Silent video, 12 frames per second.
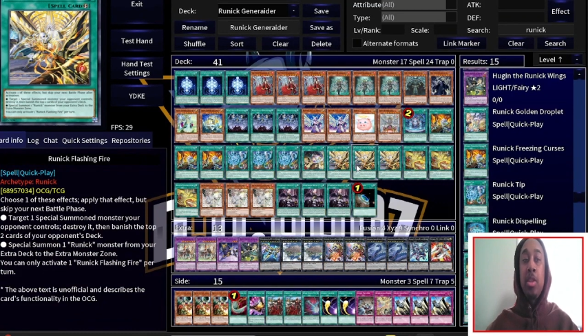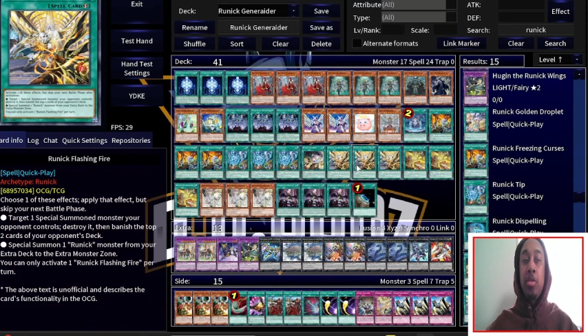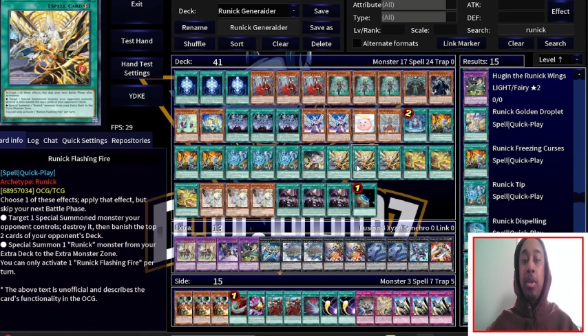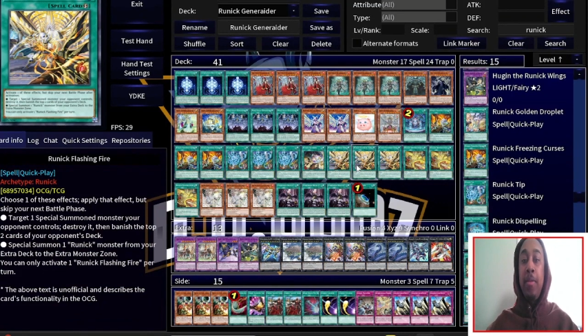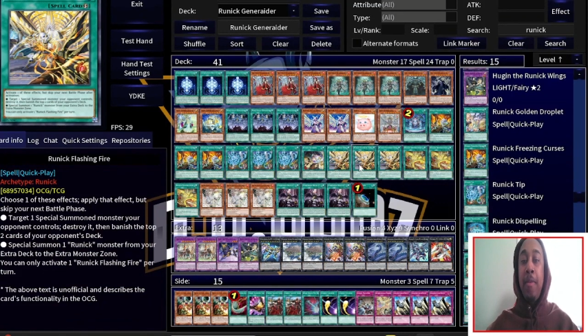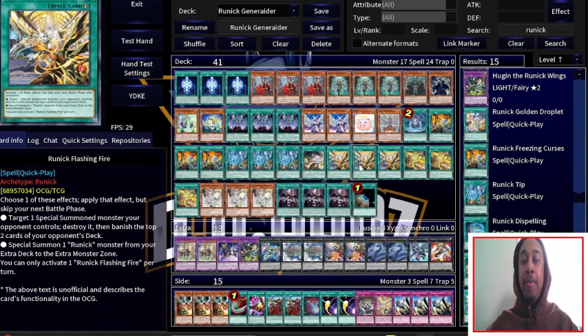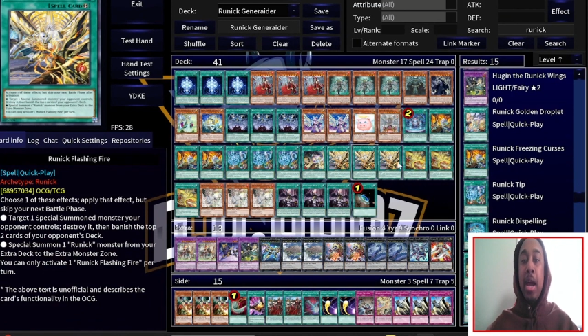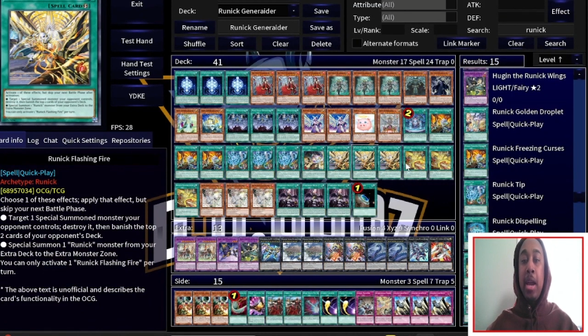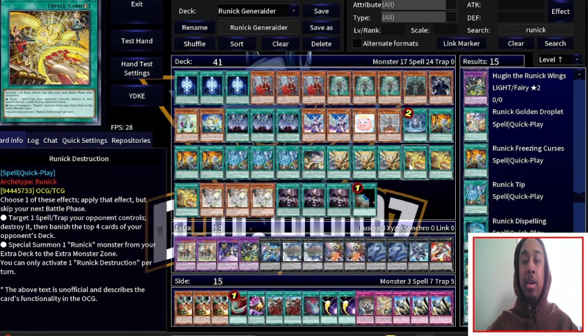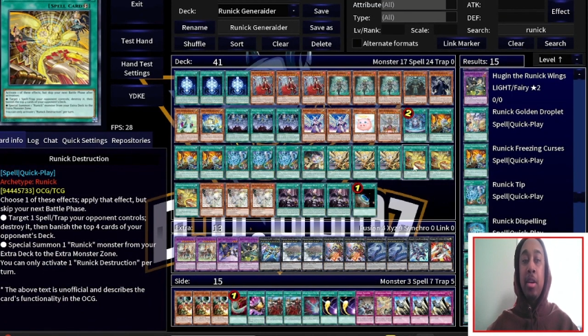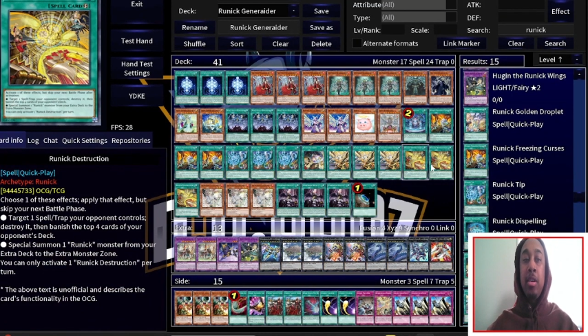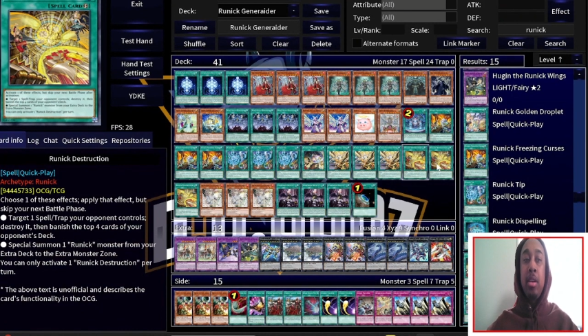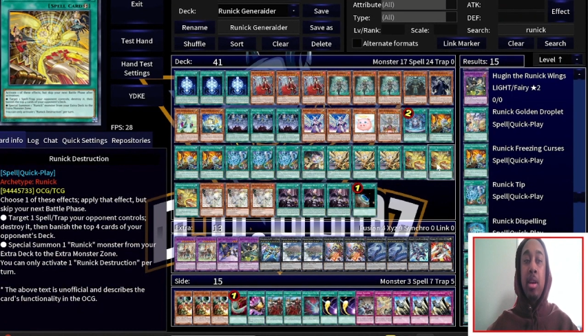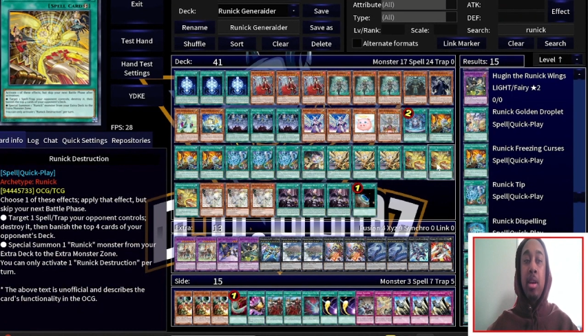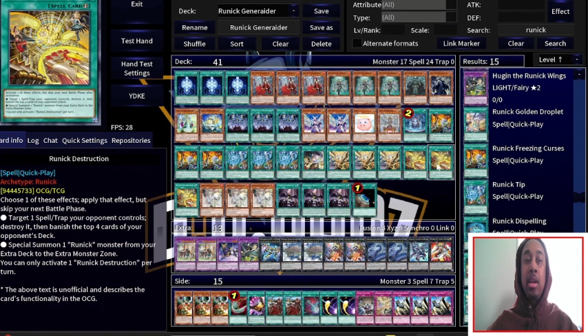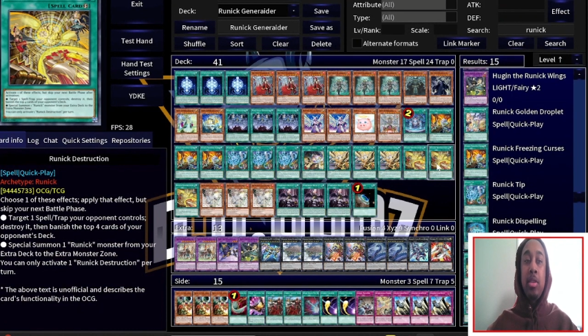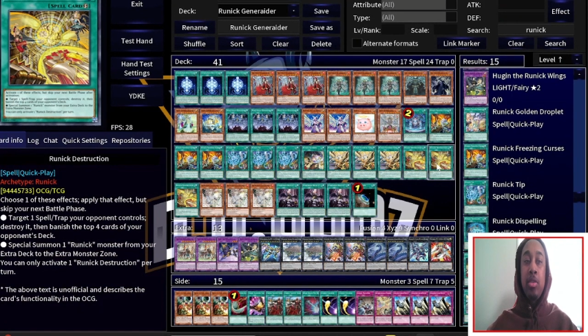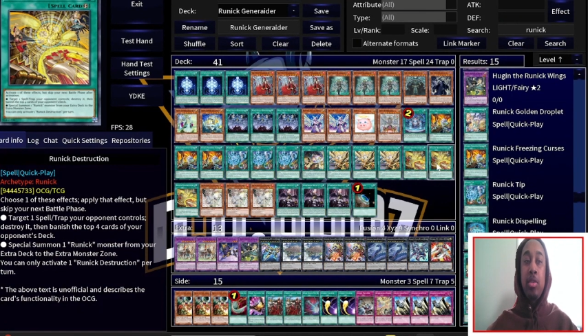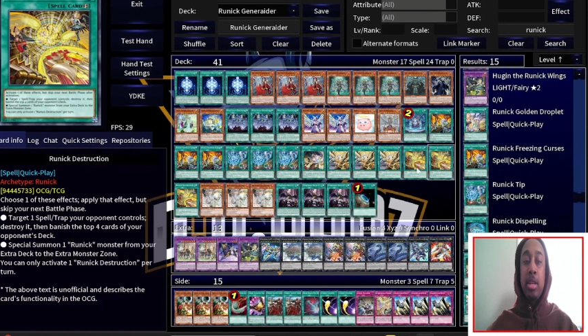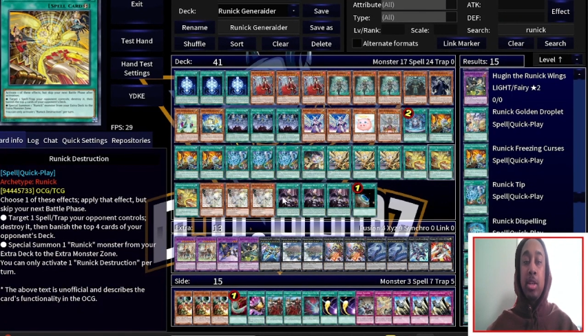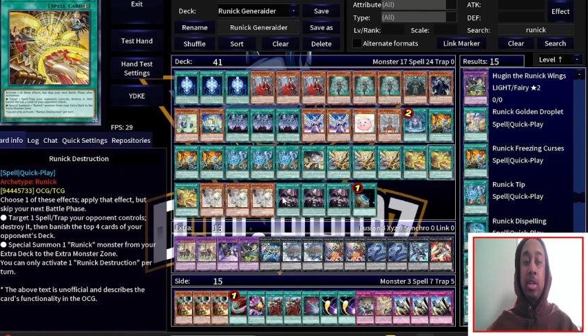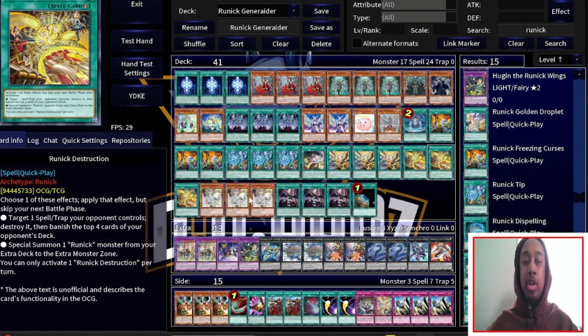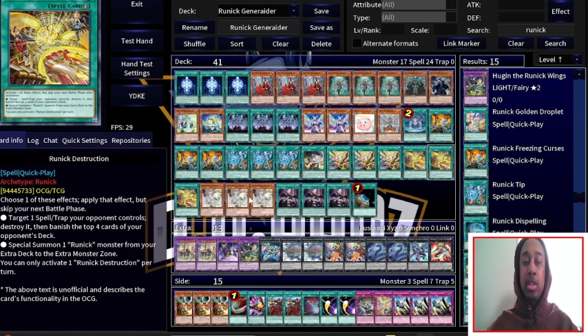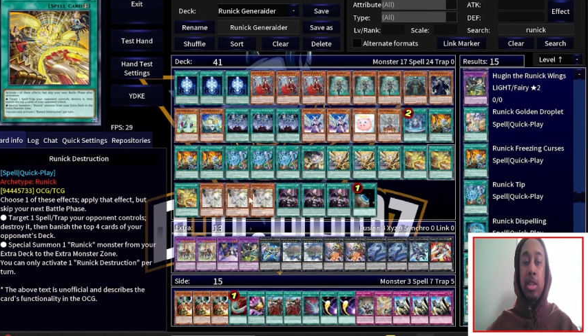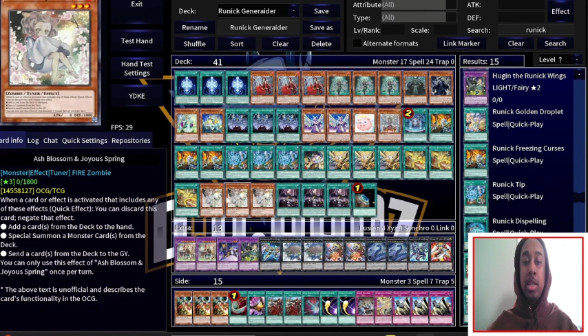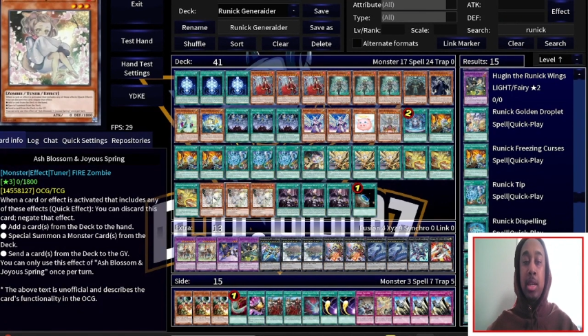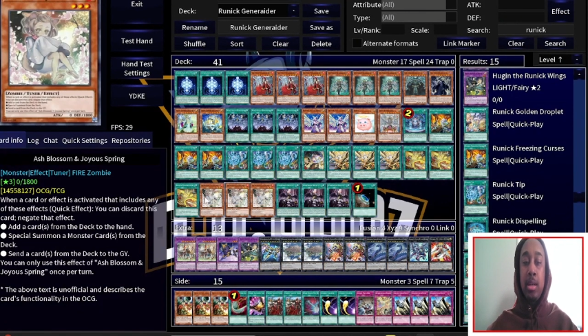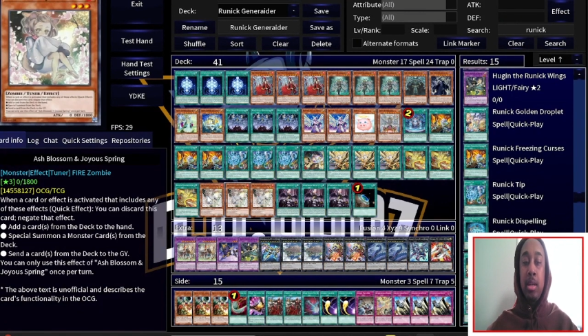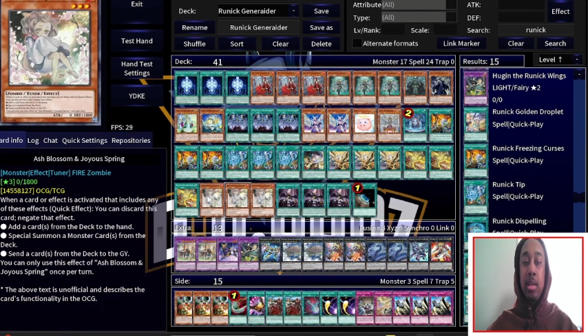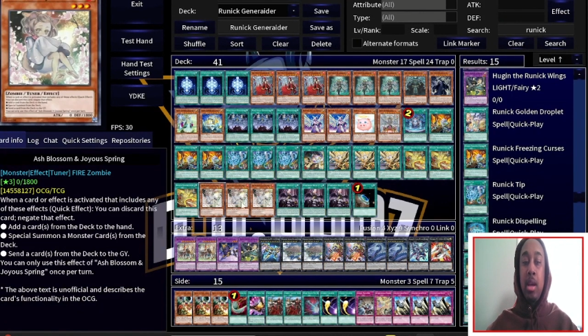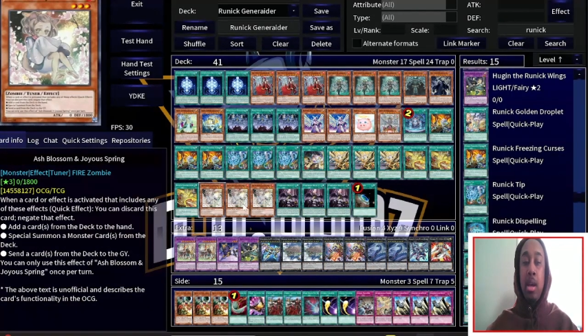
3 fire, 3 destruction.